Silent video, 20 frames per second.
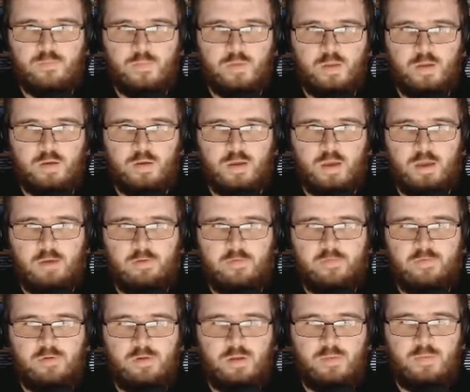Okay, we've
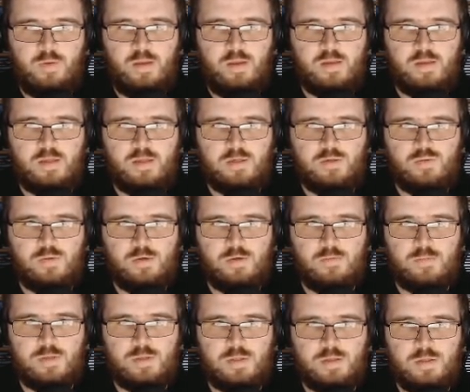already been in these
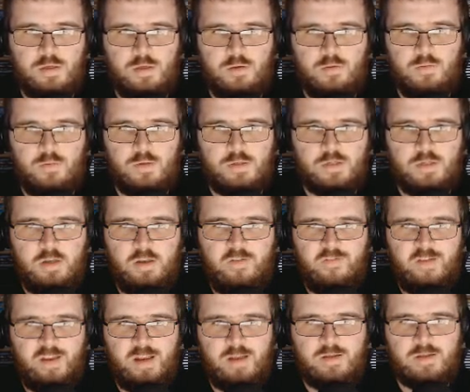rooms. Well, is there
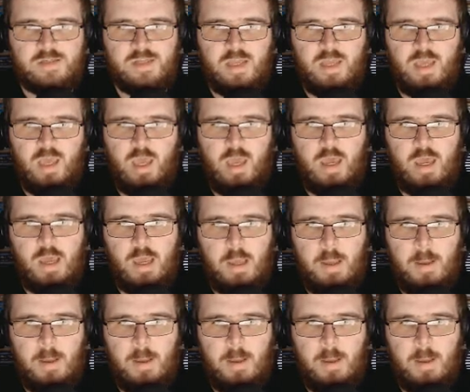anything else here?